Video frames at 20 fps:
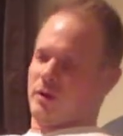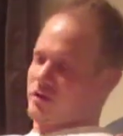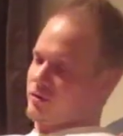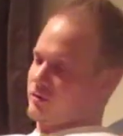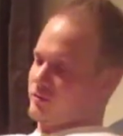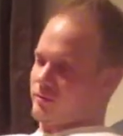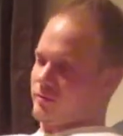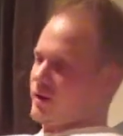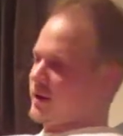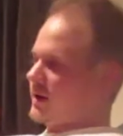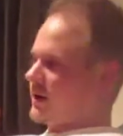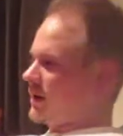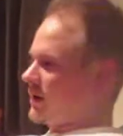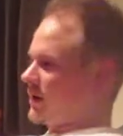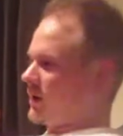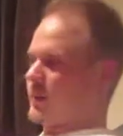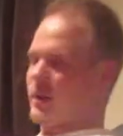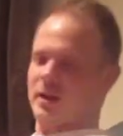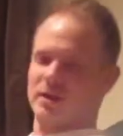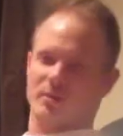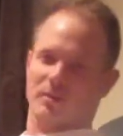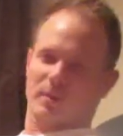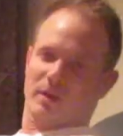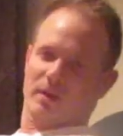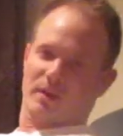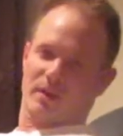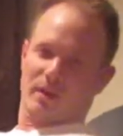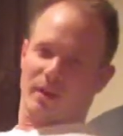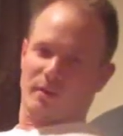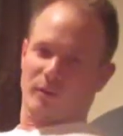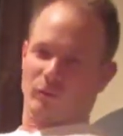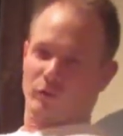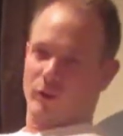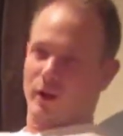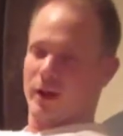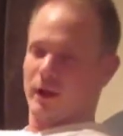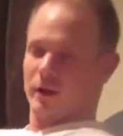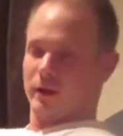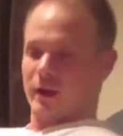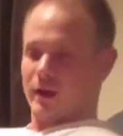It's right here in our basement, and I
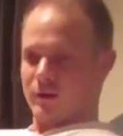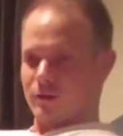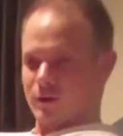rarely